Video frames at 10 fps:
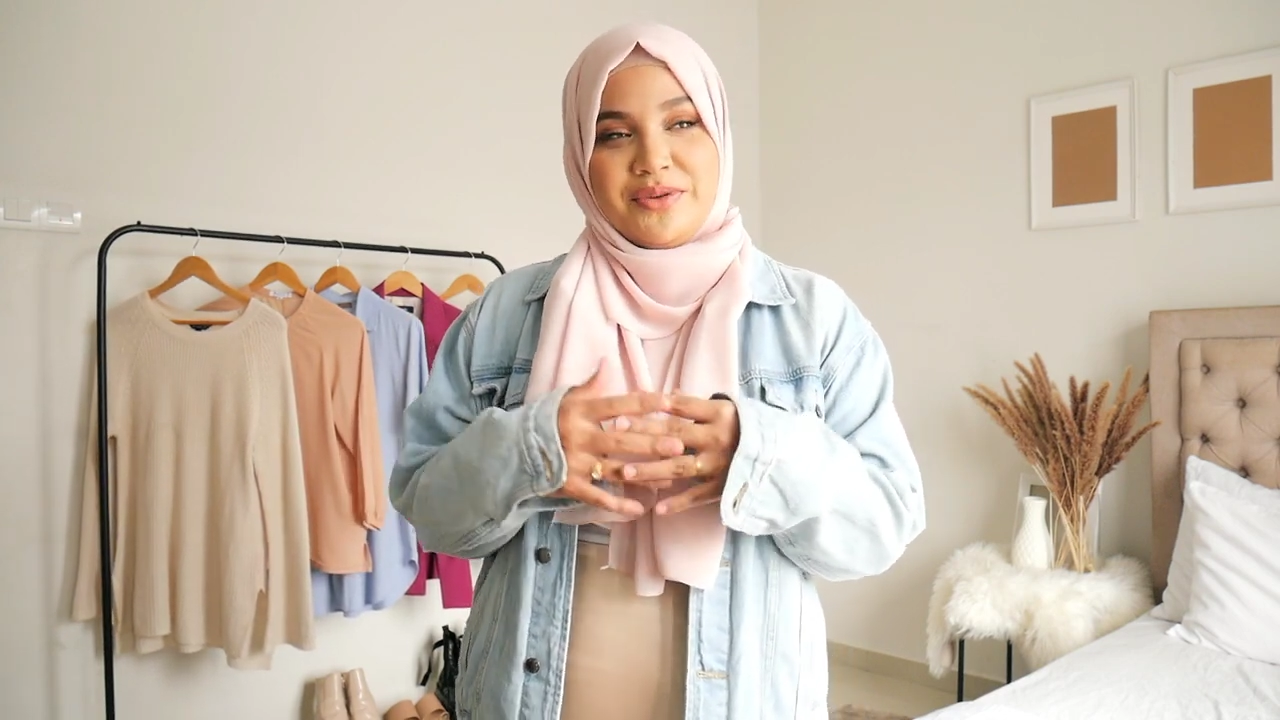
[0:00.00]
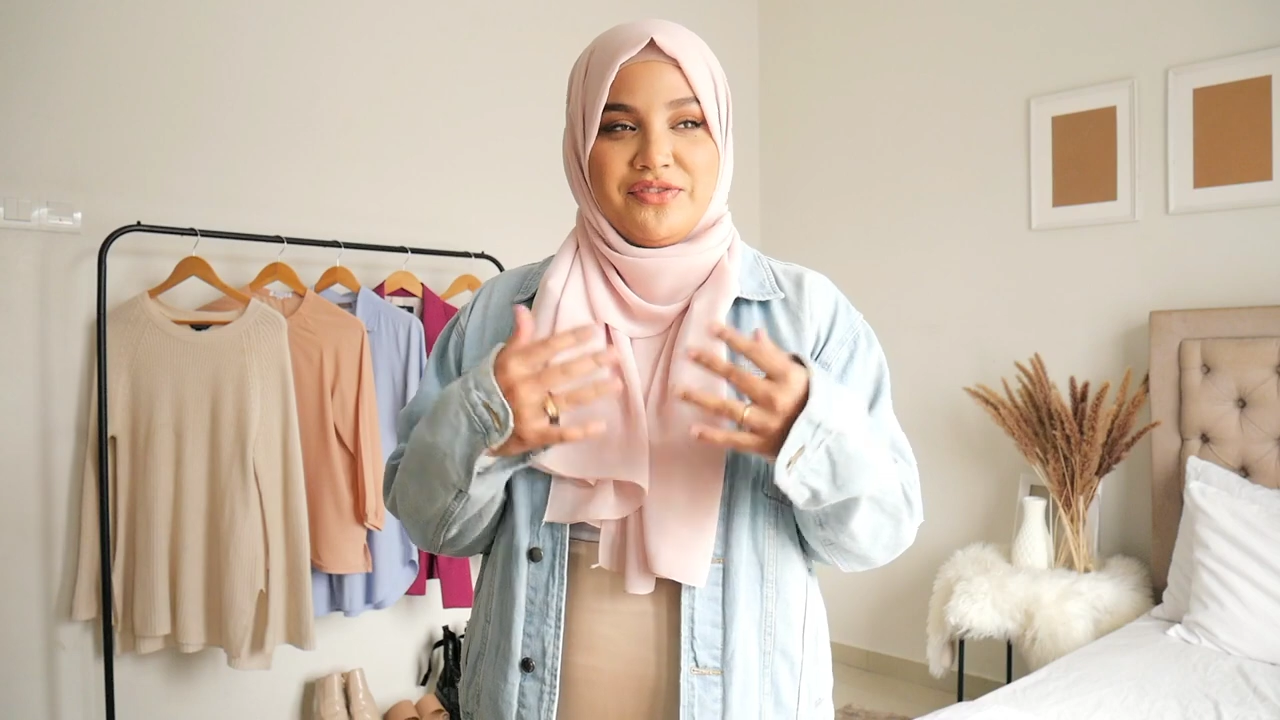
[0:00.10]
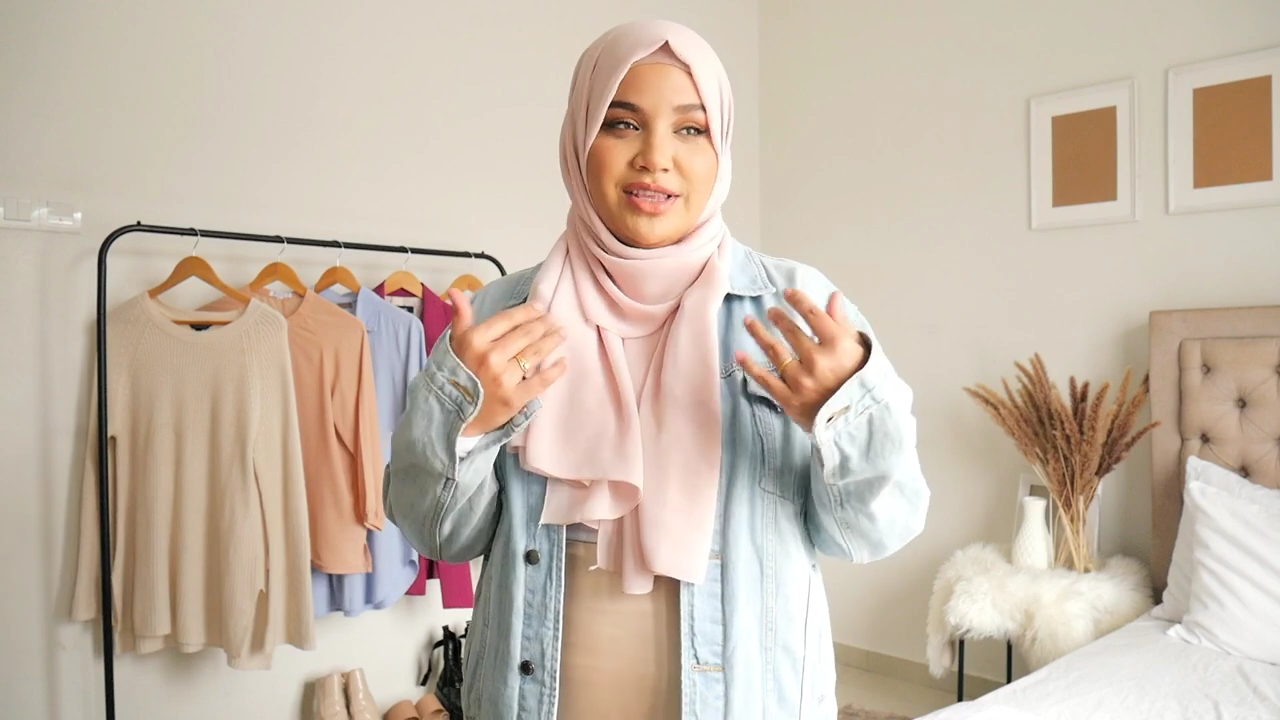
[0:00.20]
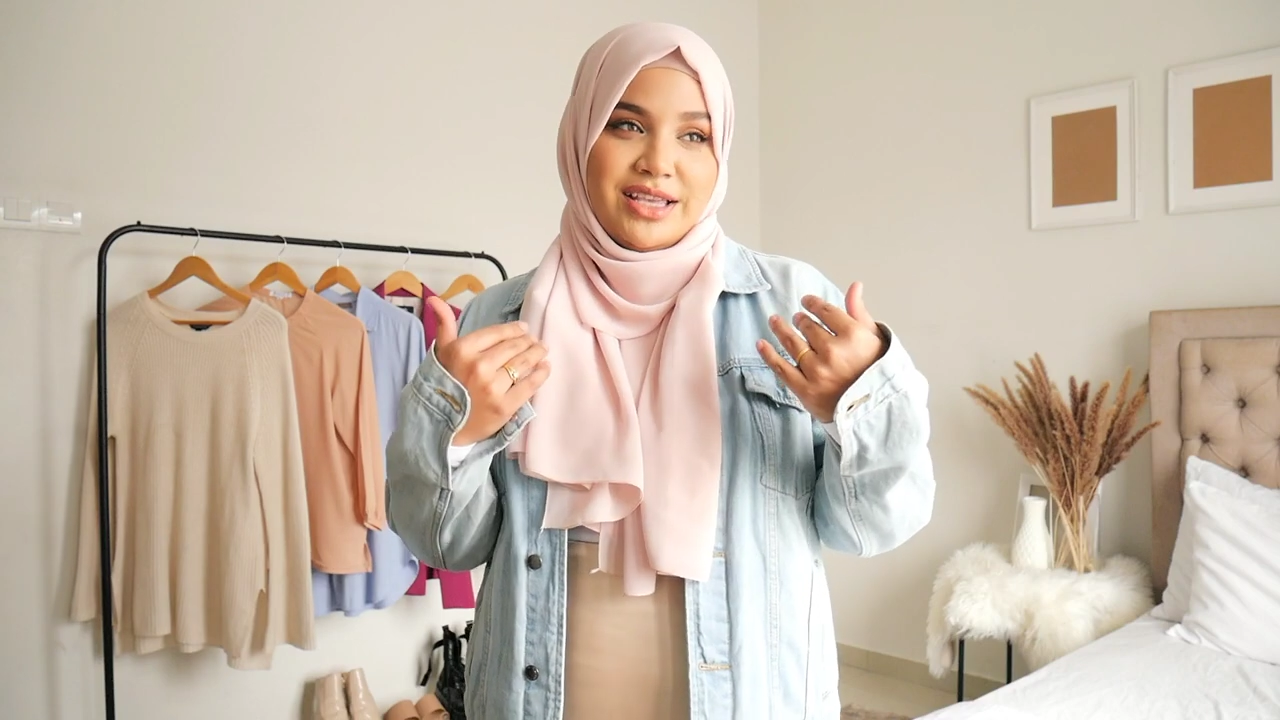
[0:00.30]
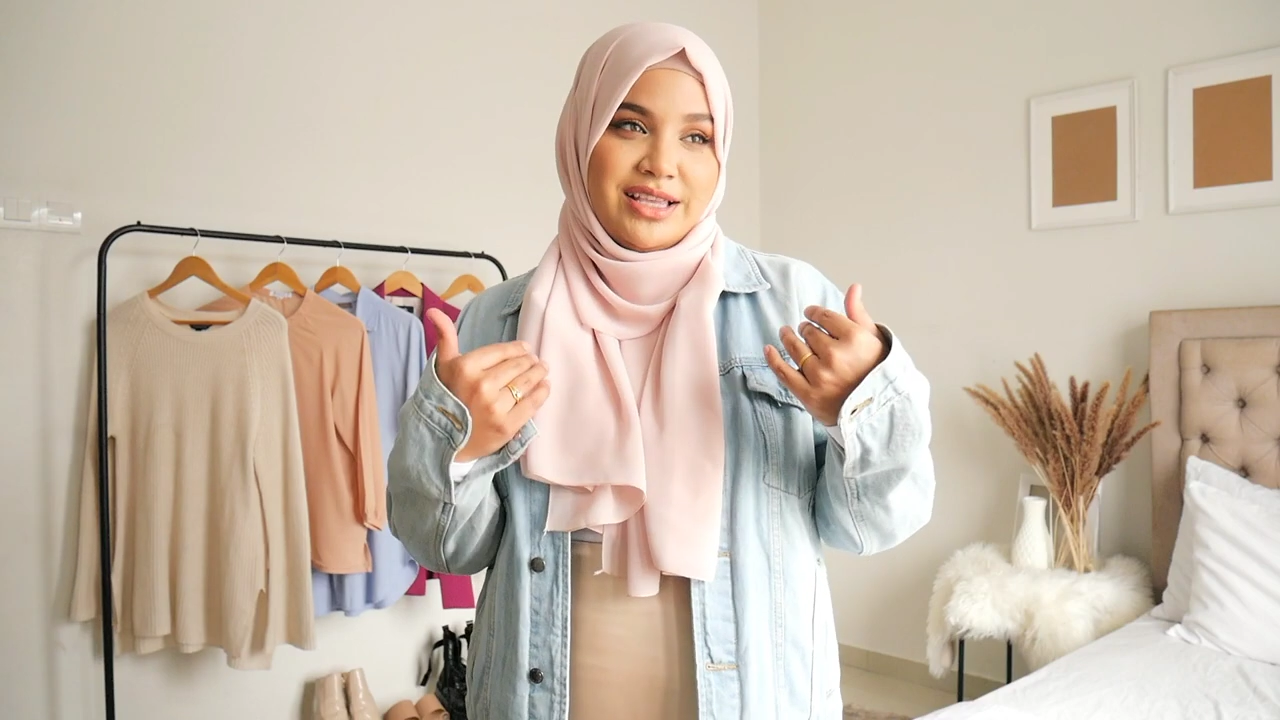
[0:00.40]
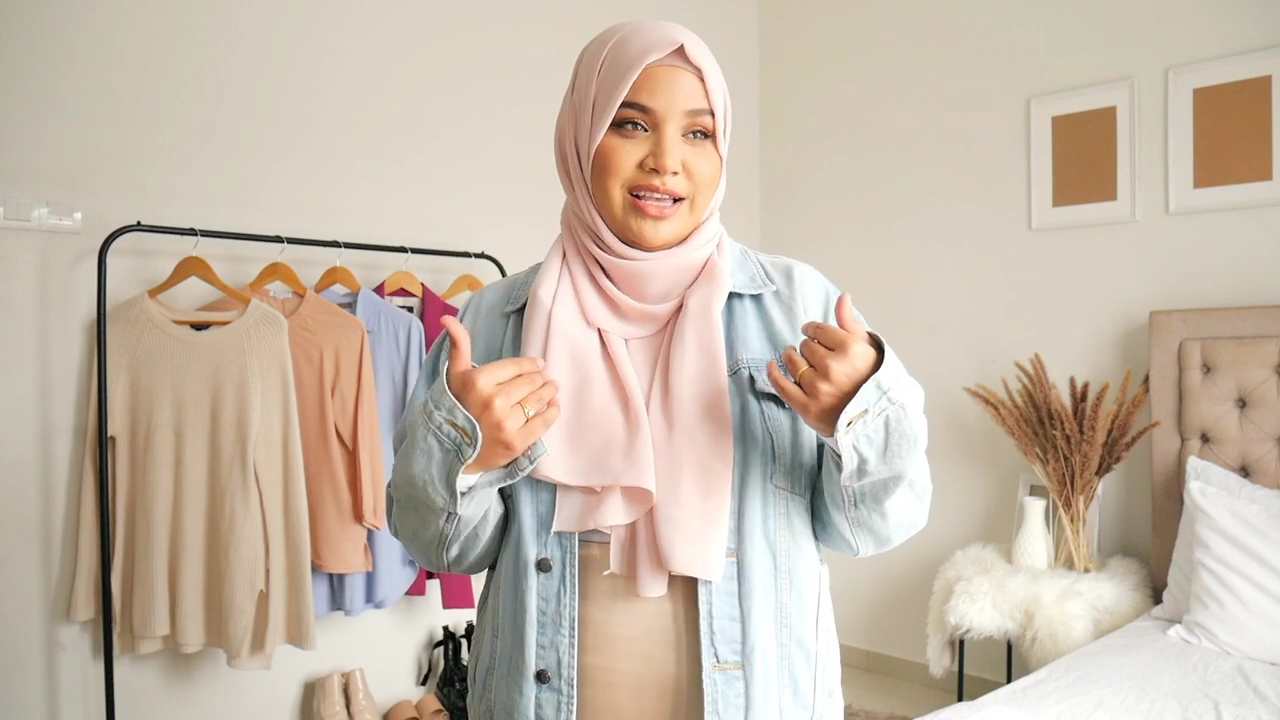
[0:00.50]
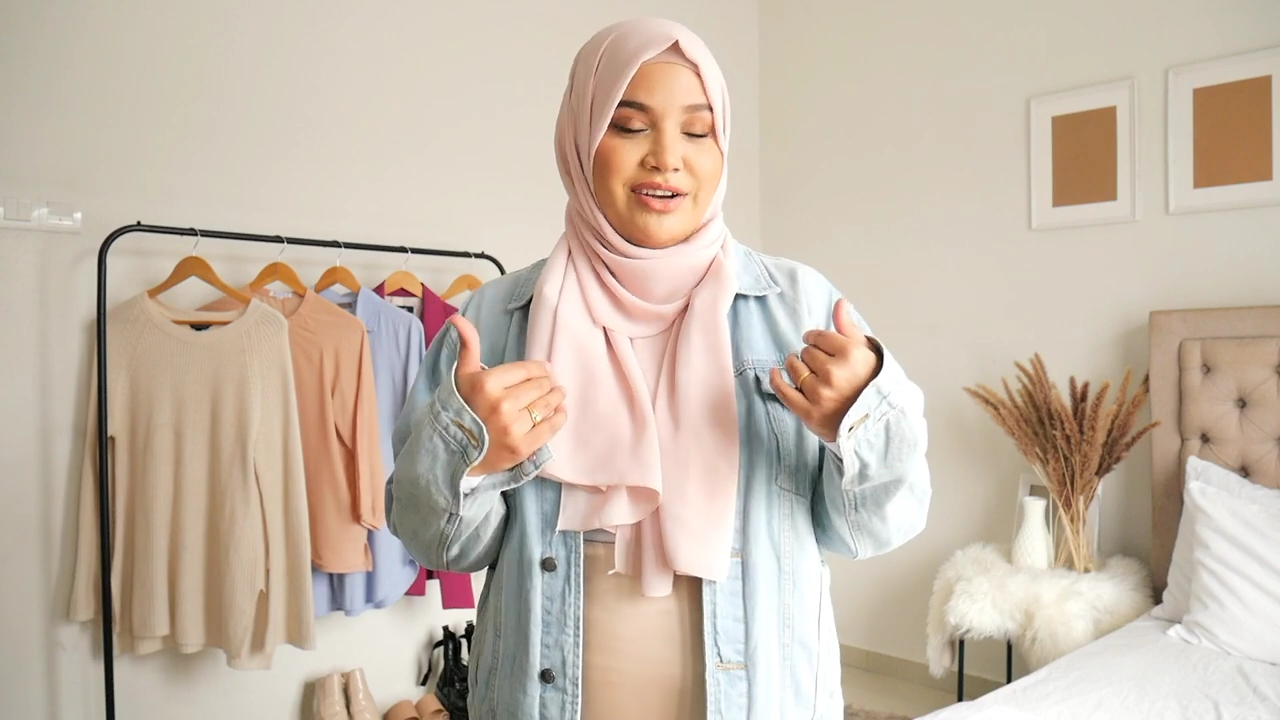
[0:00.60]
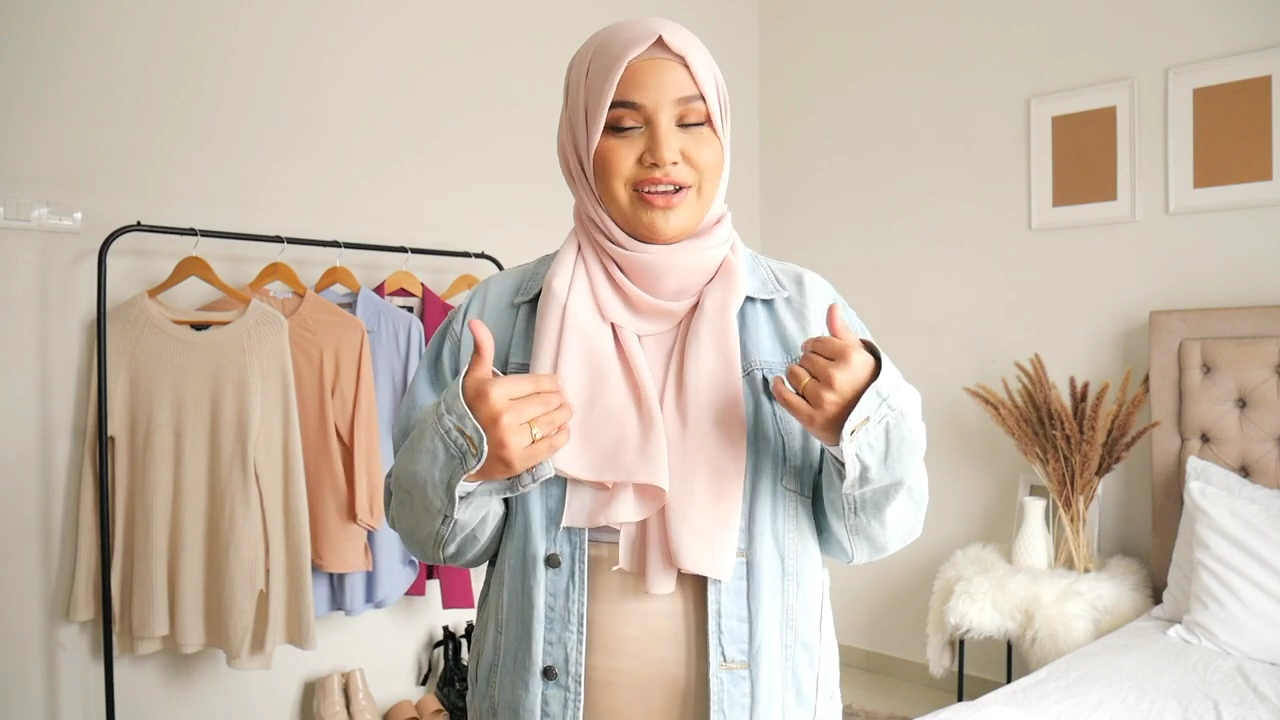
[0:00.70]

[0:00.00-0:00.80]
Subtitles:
be feeling like